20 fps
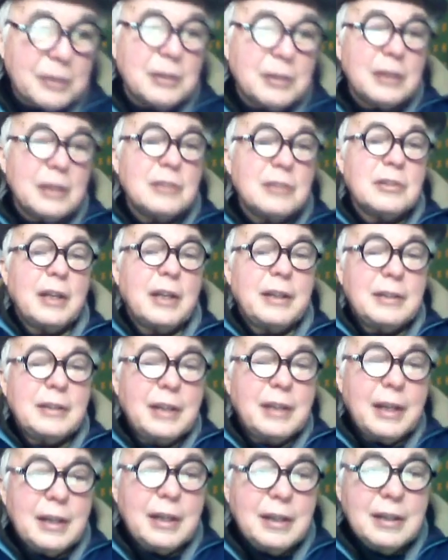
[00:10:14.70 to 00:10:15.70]
things like
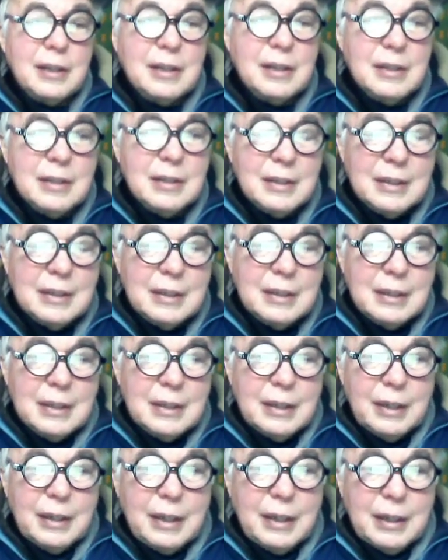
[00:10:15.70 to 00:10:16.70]
that,
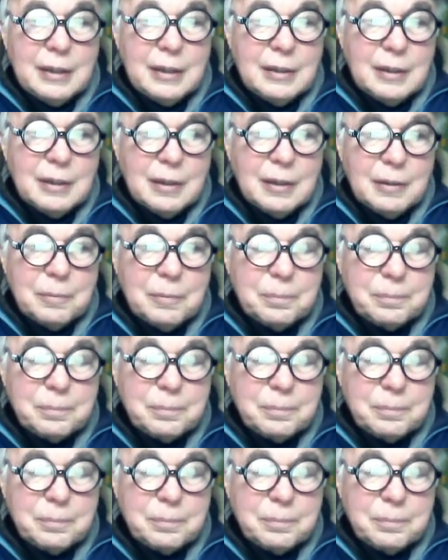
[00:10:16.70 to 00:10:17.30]
and um,